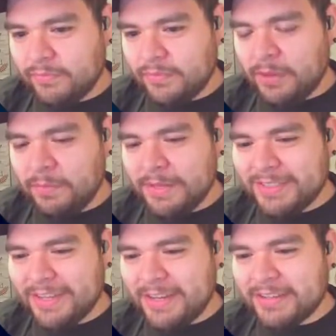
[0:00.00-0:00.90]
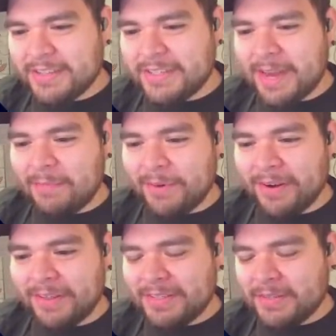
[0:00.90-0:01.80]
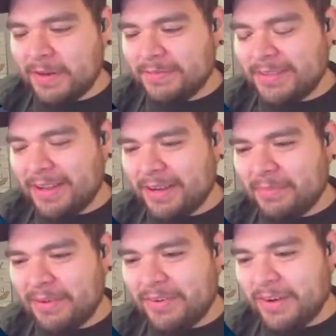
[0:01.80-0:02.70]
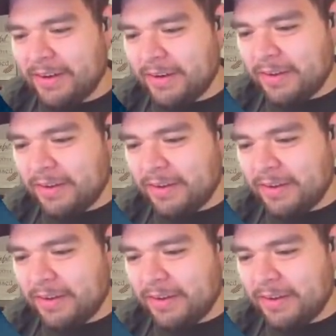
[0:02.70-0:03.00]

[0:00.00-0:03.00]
Nope, you see, here's the sniper. This is what I'm talking about right here.